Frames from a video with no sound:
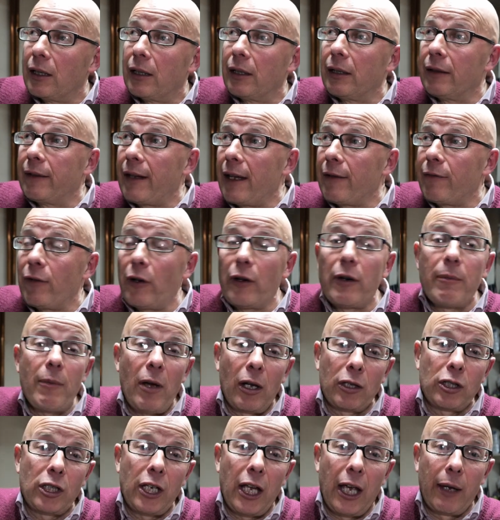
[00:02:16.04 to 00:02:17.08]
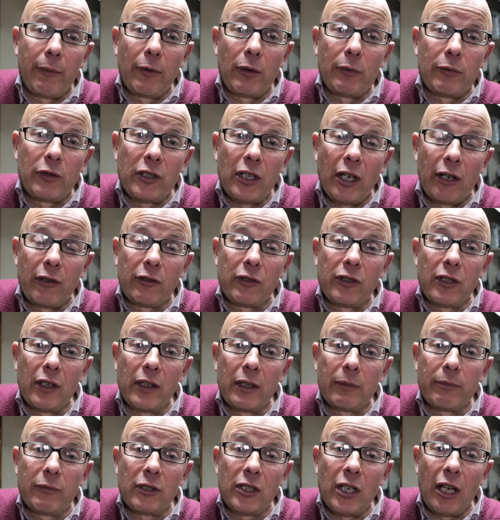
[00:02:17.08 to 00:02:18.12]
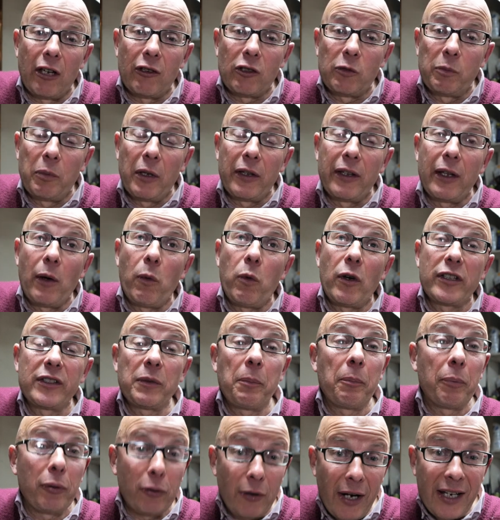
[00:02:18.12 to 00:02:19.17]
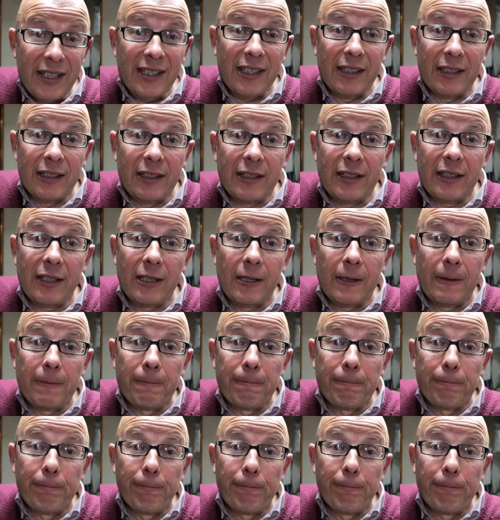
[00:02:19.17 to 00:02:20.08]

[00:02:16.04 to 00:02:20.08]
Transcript: they very much kept themselves to themselves. But there was a presence